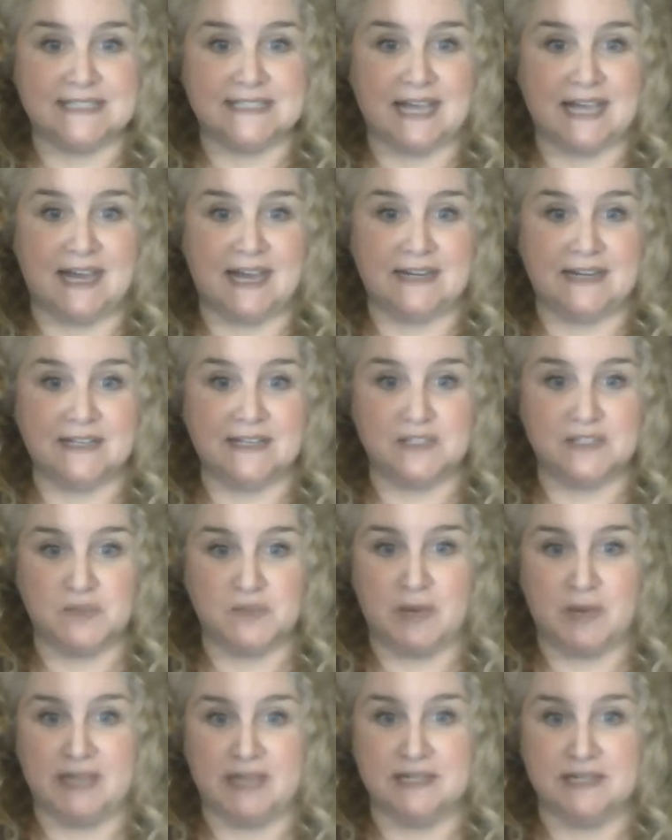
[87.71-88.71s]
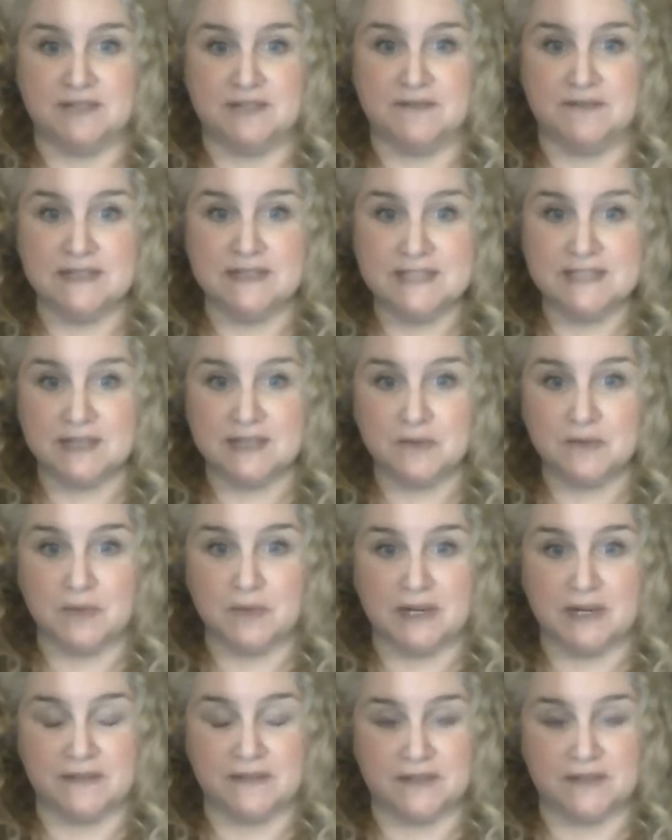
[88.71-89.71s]
on his way to visit one
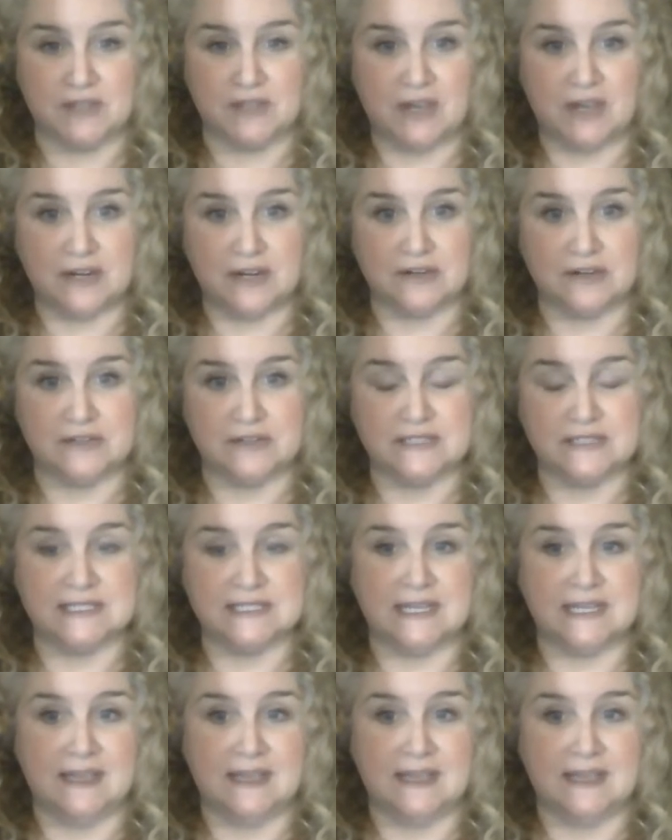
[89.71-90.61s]
of the daughters,